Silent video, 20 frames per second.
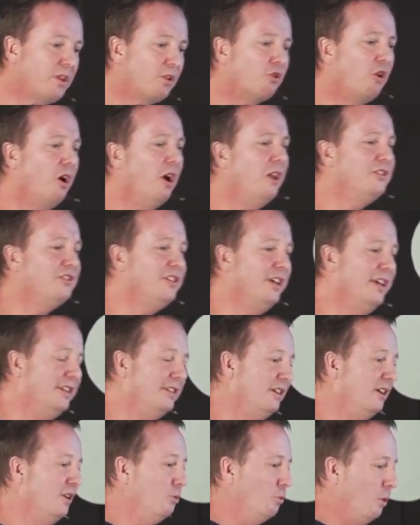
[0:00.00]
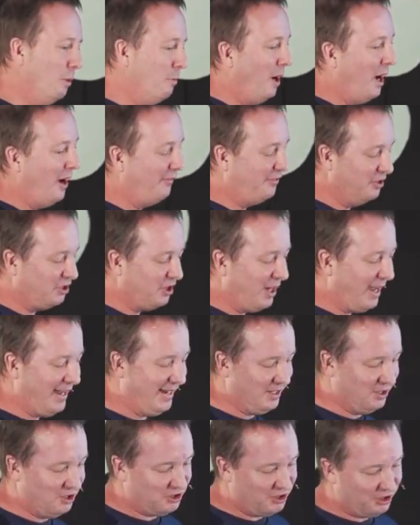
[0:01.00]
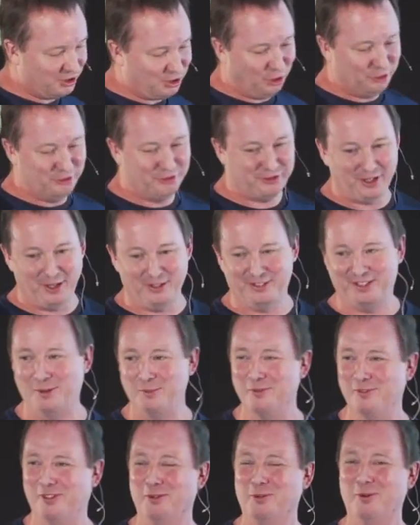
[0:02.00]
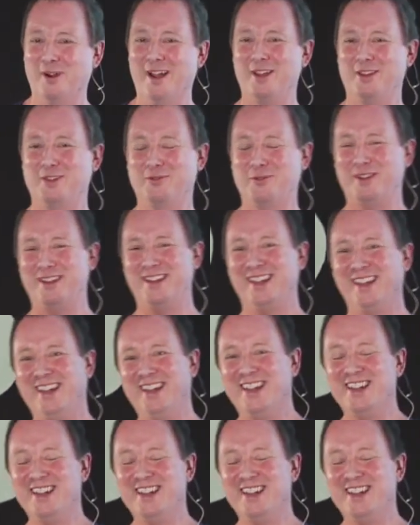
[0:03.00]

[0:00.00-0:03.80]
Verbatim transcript: Granted, we might have to change the concept, some of the ways we